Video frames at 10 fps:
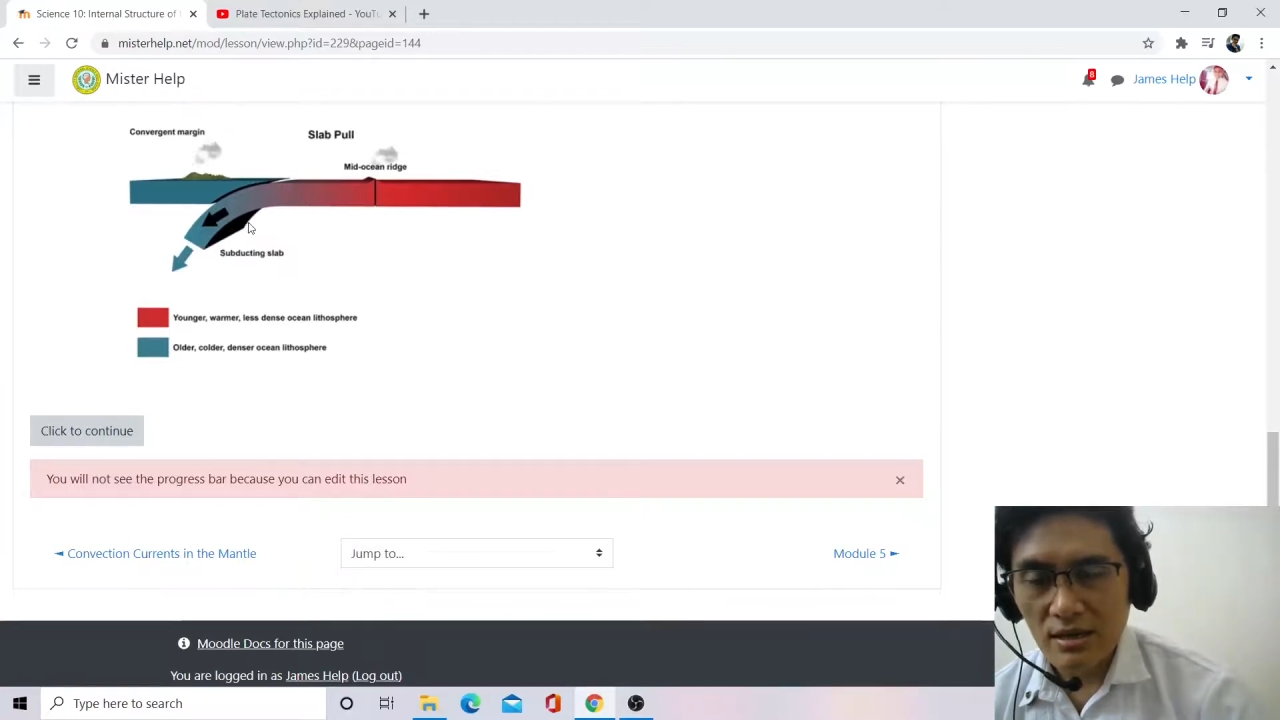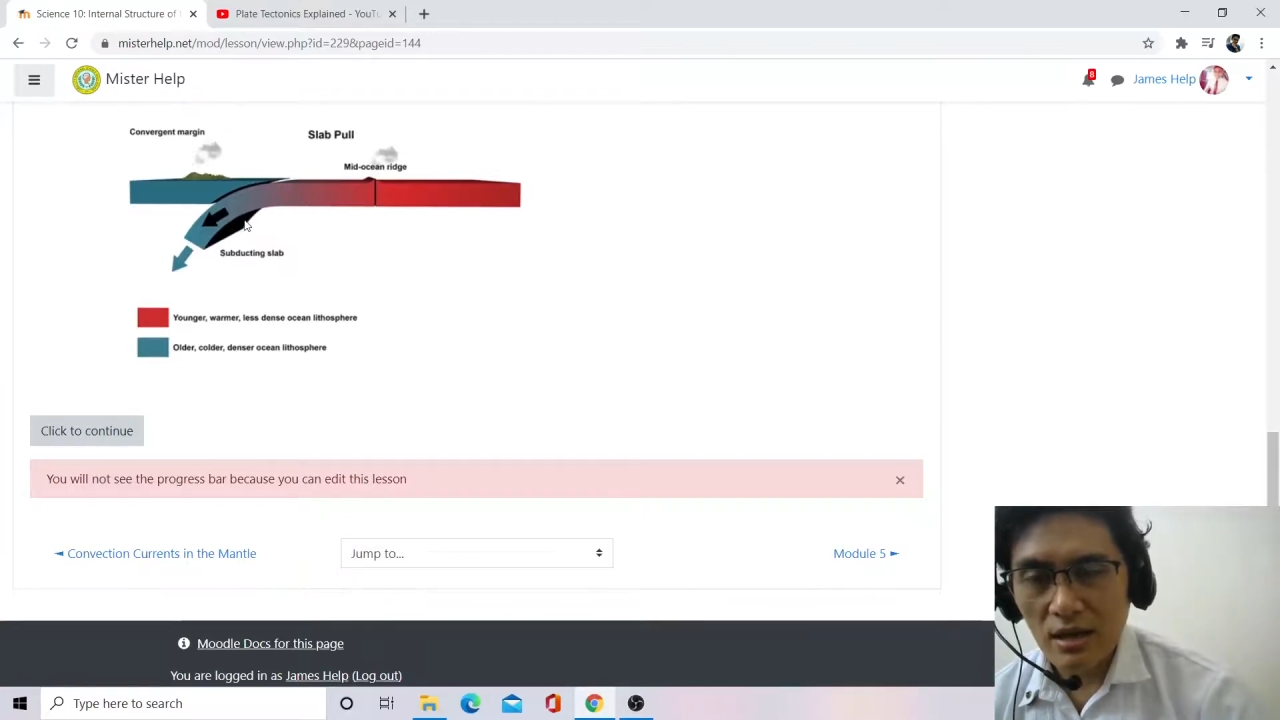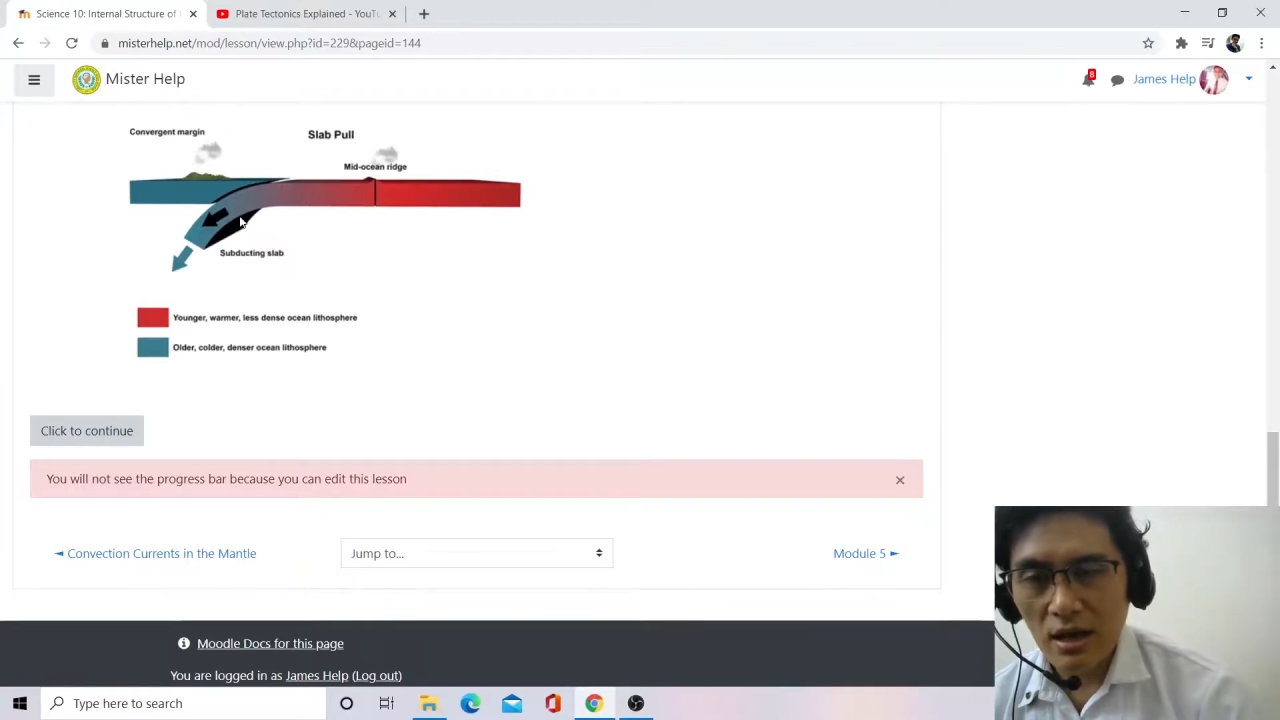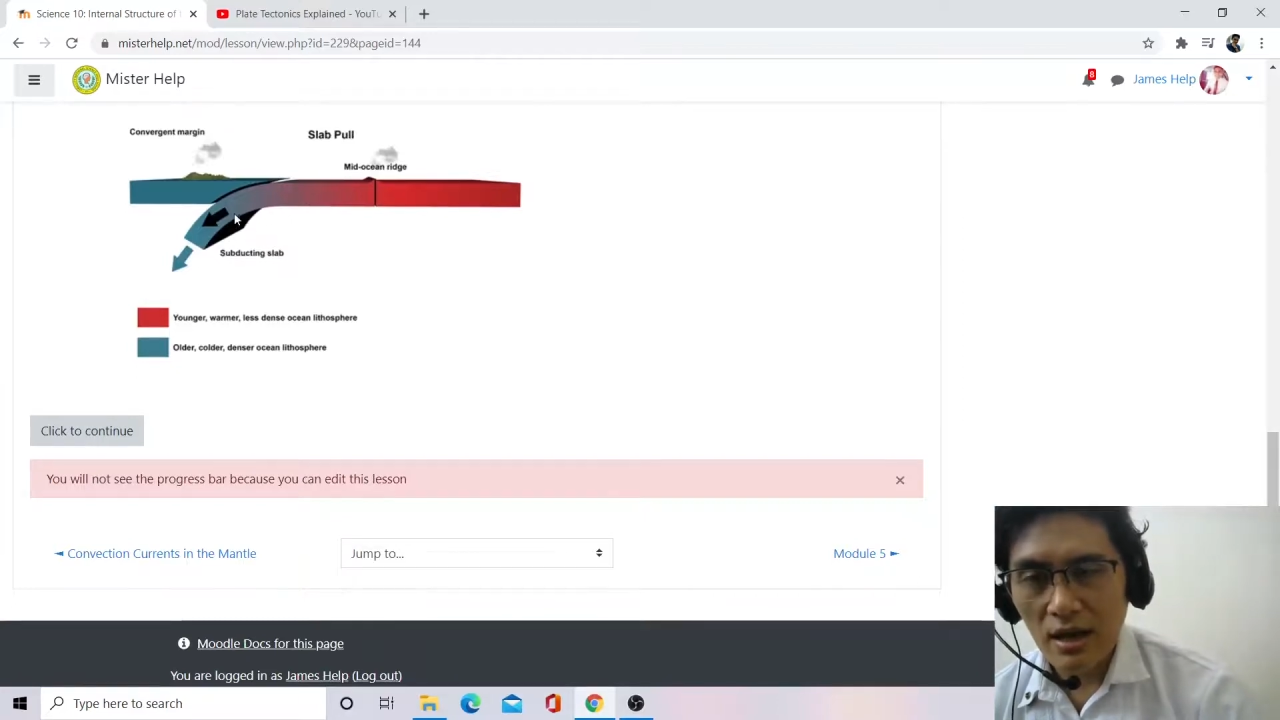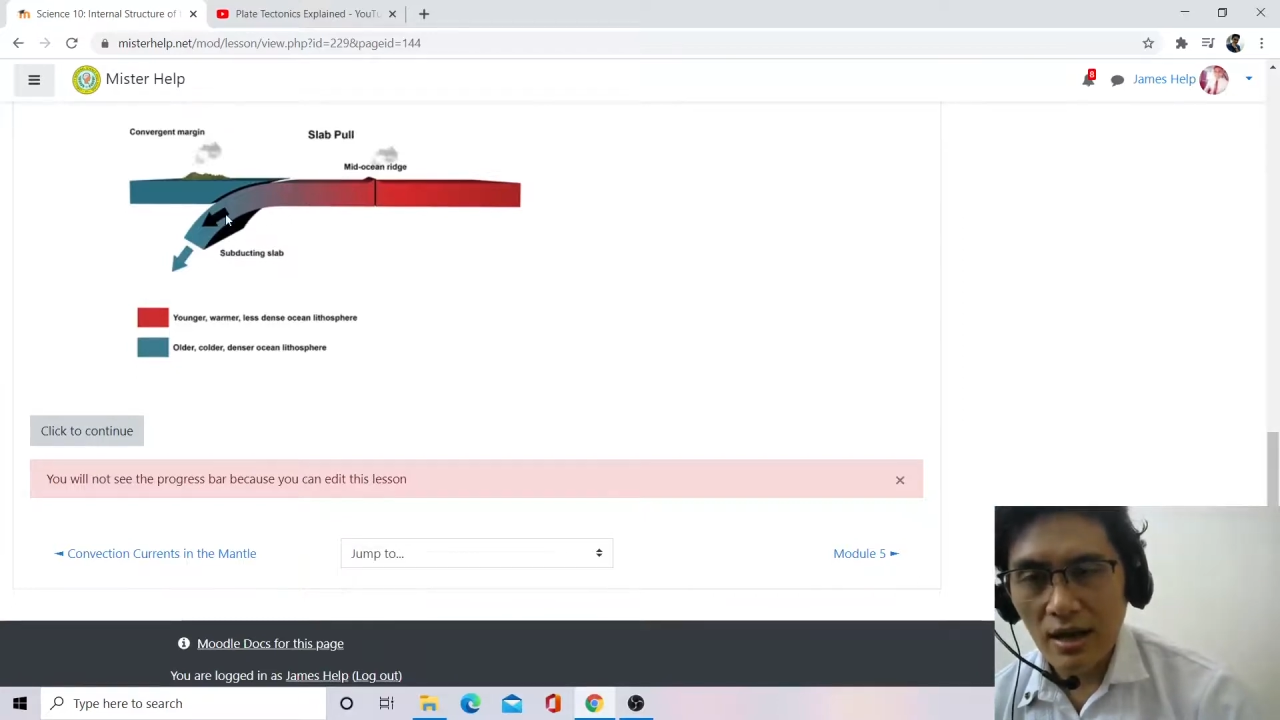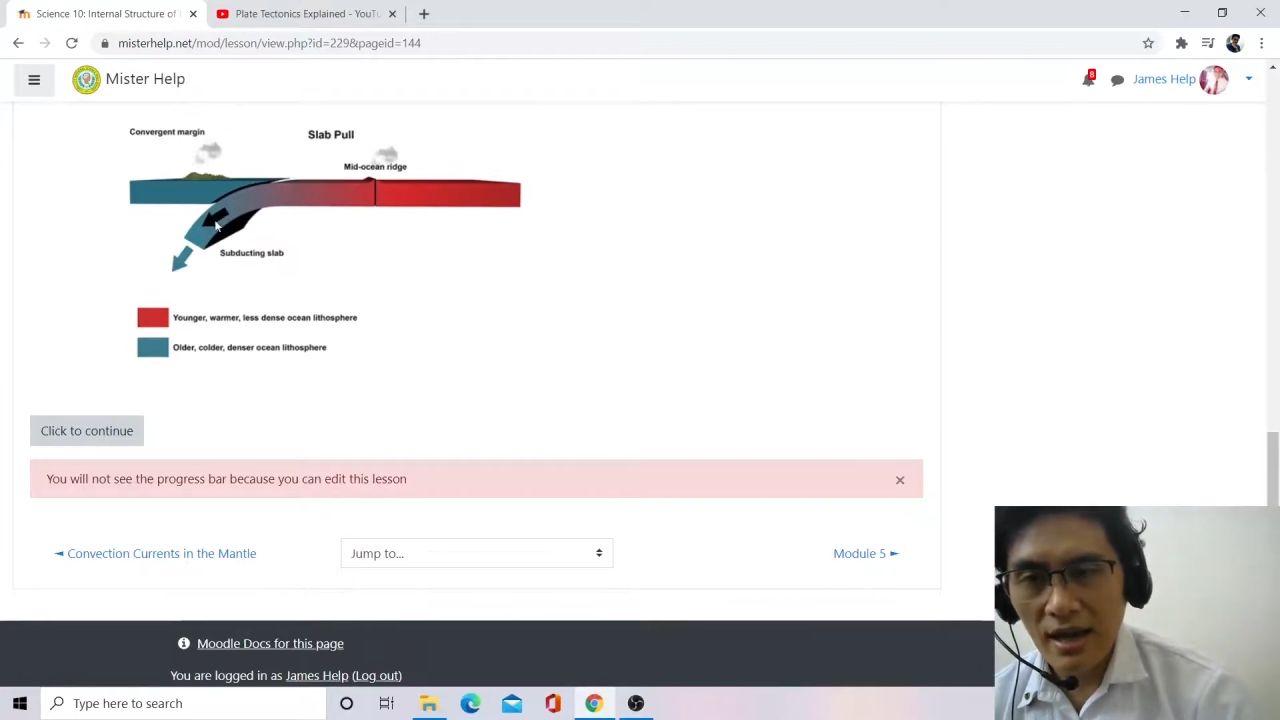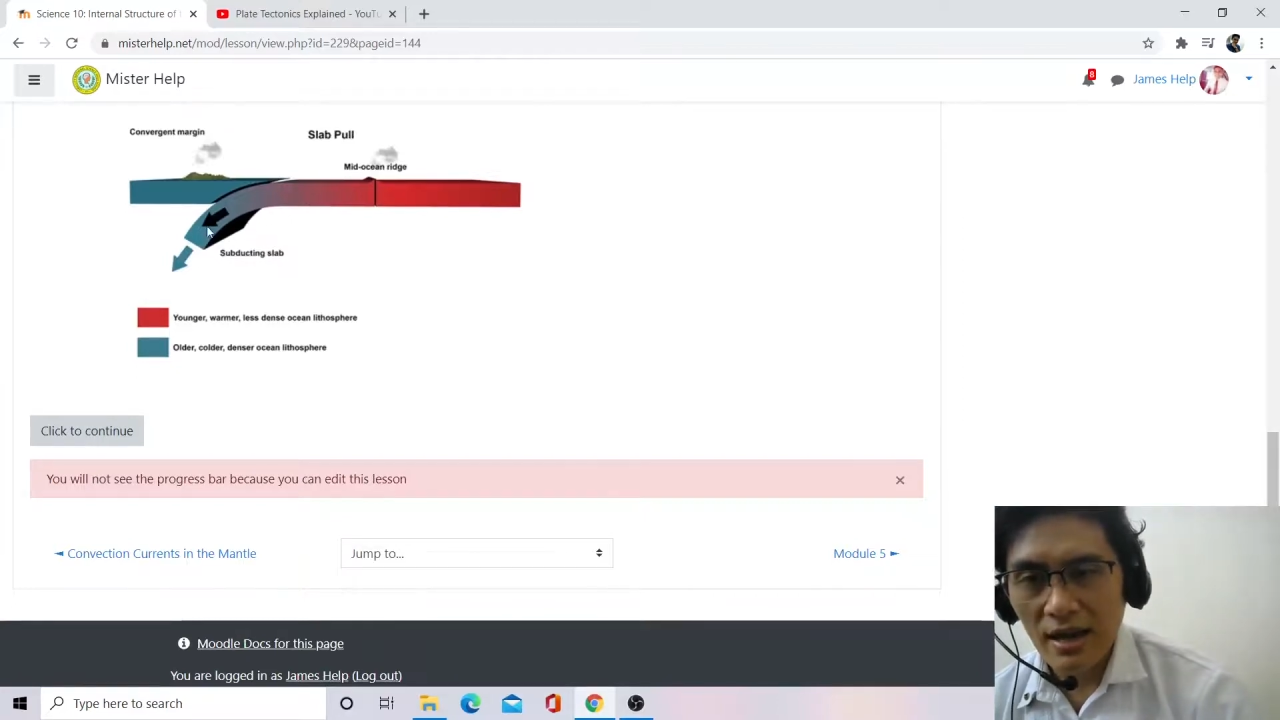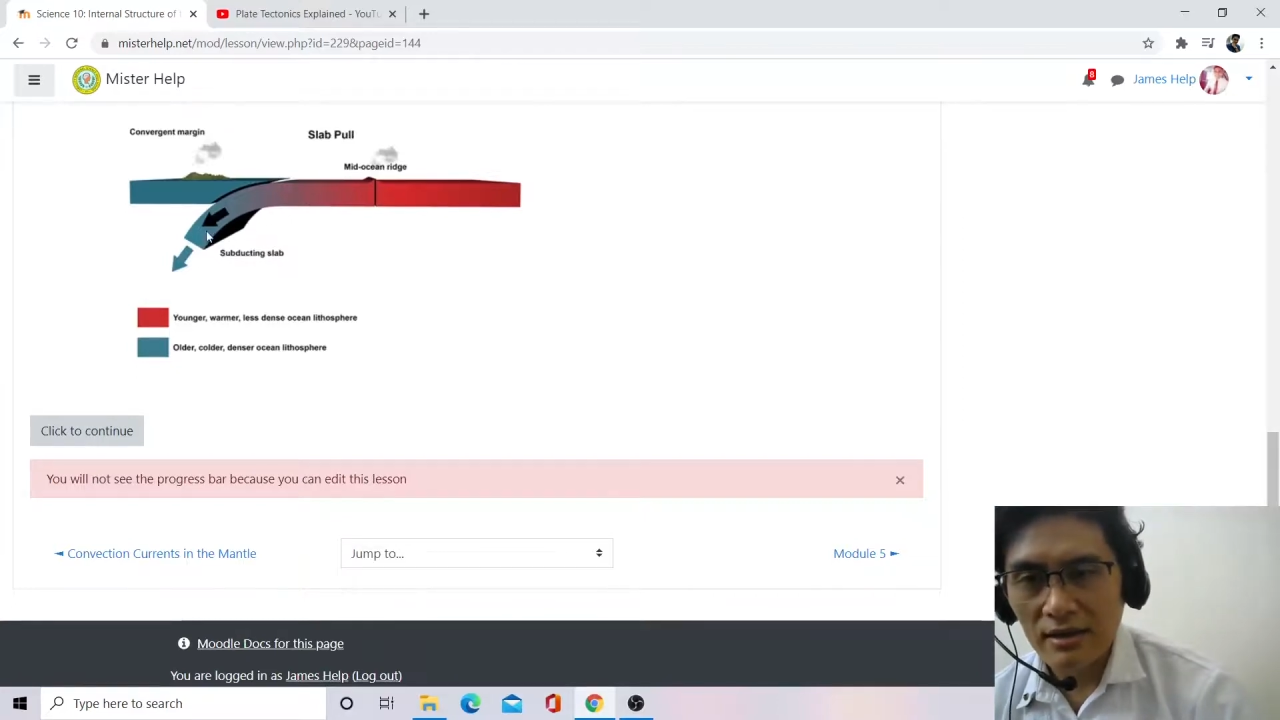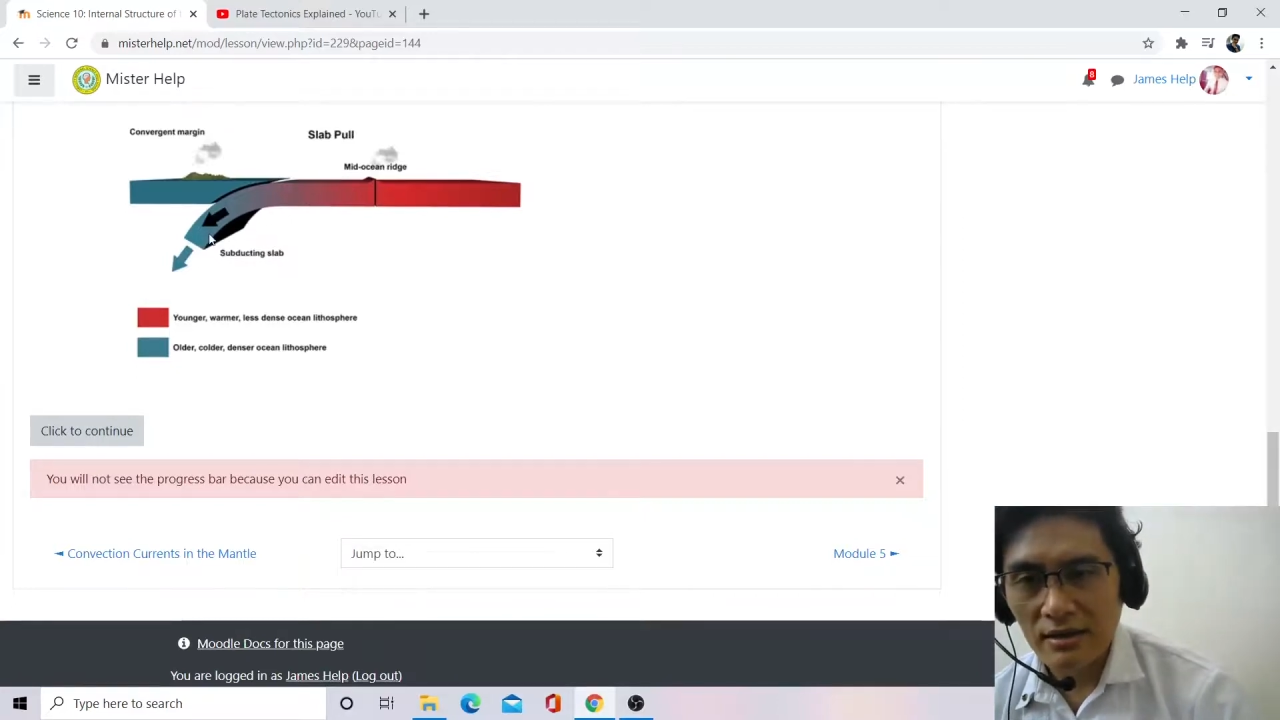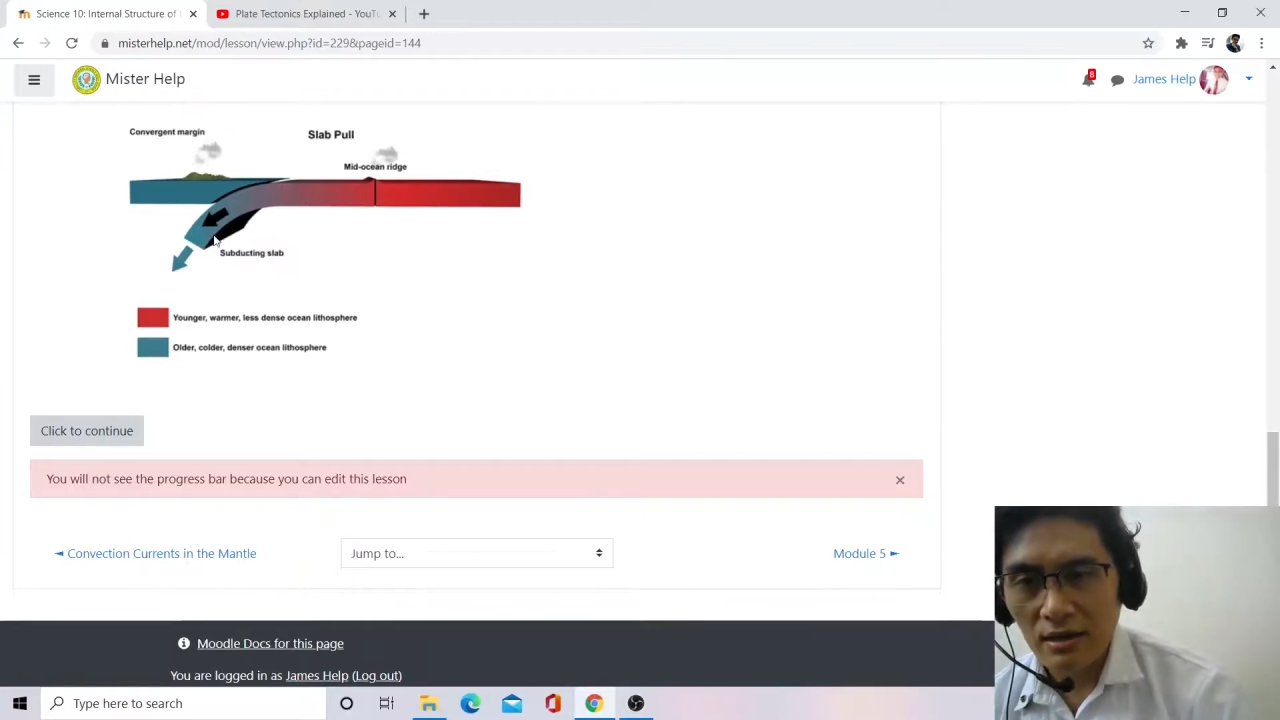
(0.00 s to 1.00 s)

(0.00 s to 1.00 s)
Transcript: head,